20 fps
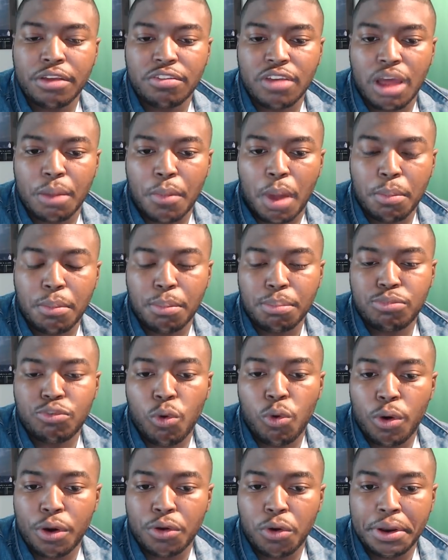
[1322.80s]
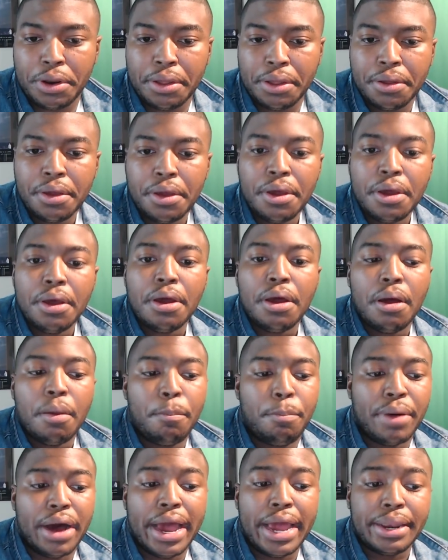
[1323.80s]
I'm torn on it.
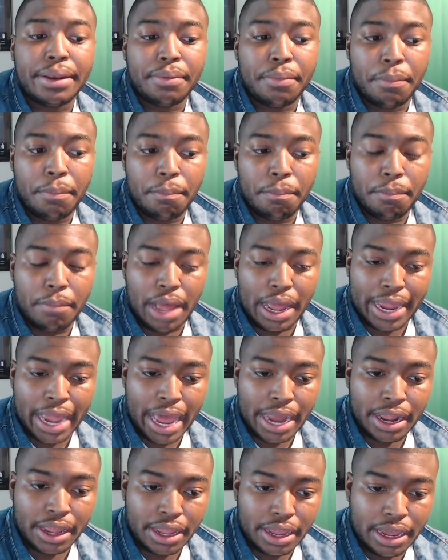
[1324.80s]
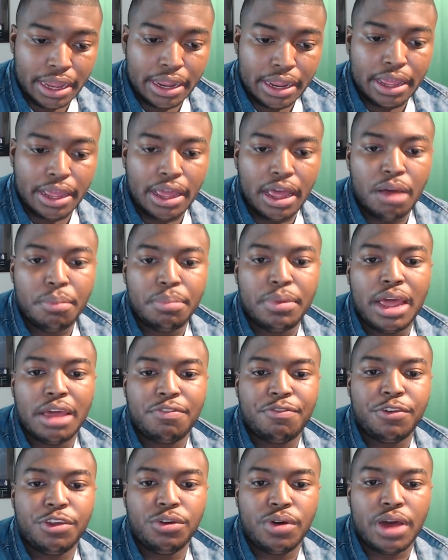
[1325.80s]
But I got a good update
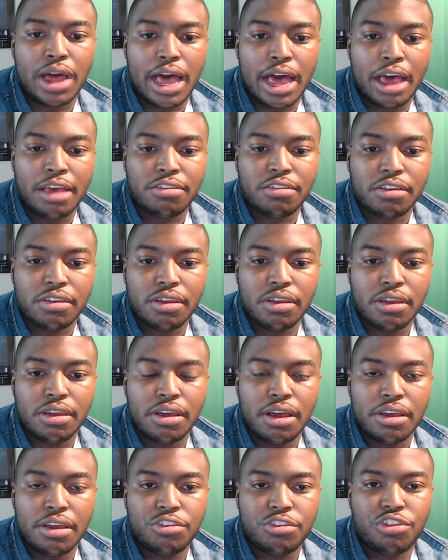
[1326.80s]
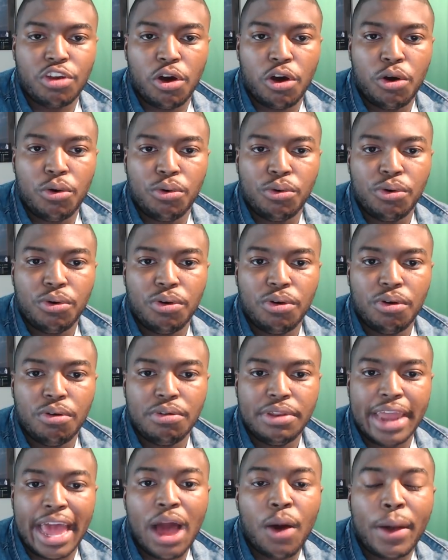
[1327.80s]
for you guys. So
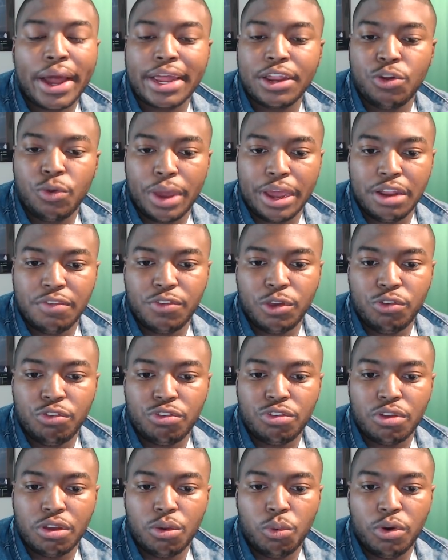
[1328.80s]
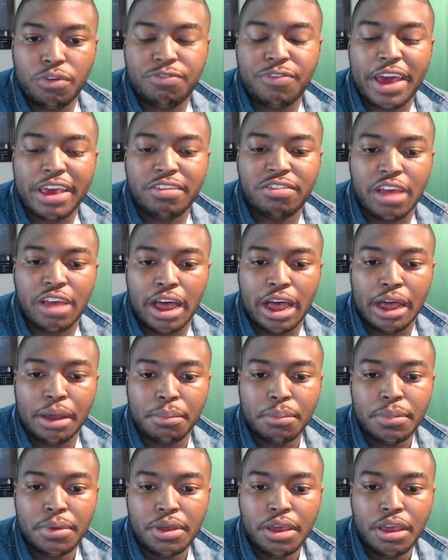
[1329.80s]
now I can do interviews with FaceTime.
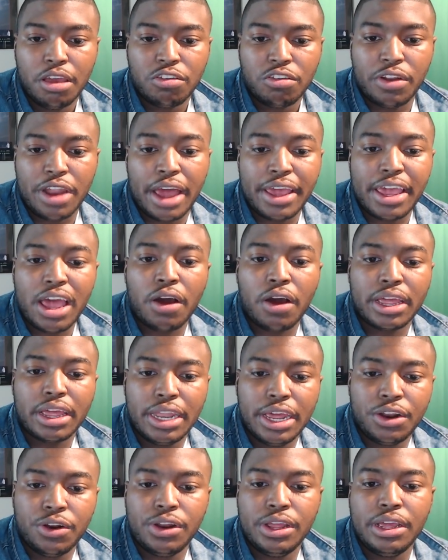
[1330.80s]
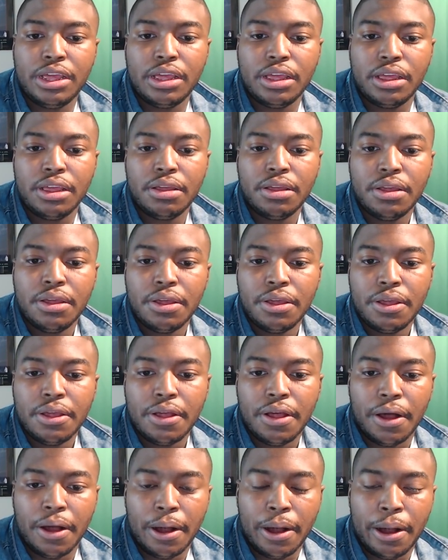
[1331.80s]
So now y'all can literally
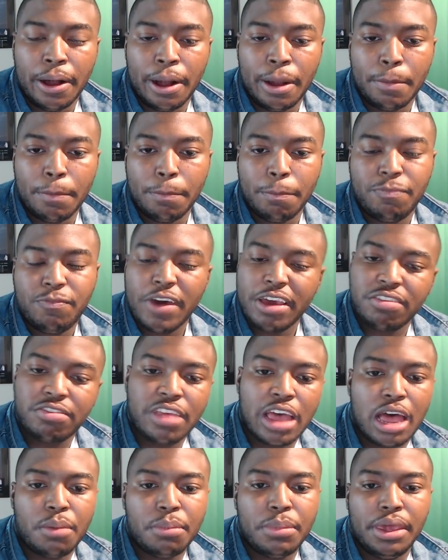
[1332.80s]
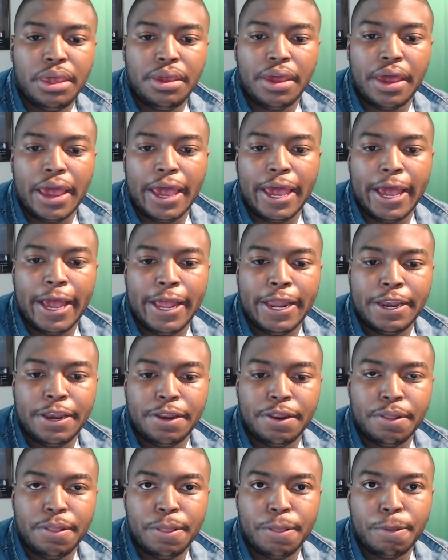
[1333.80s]
FaceTime me and
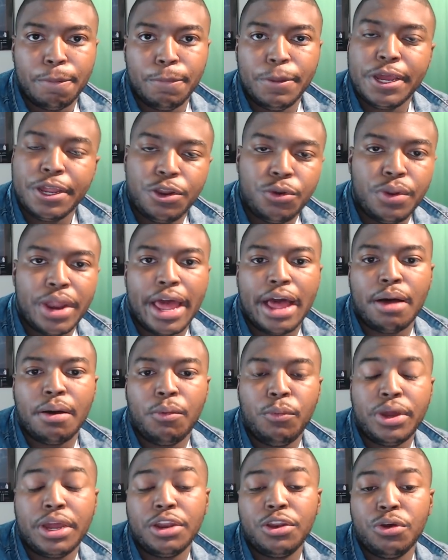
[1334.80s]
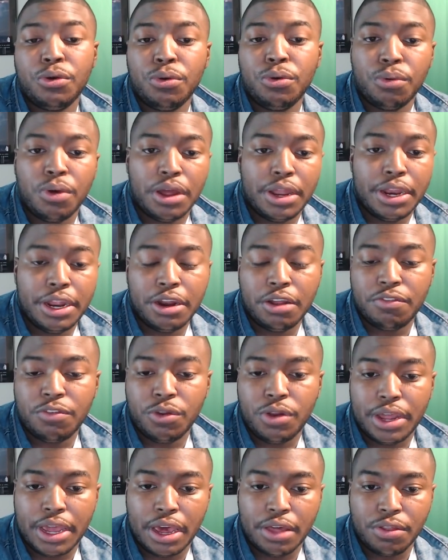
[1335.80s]
we can do an interview
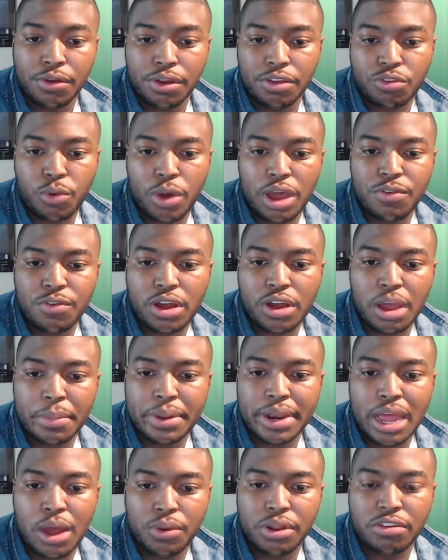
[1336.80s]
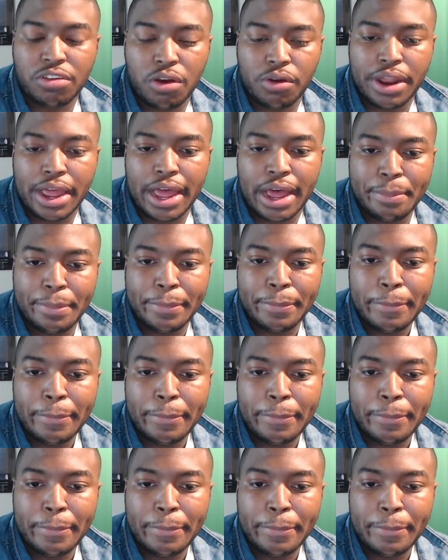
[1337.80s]
together. Is Quavo coming out with his own album?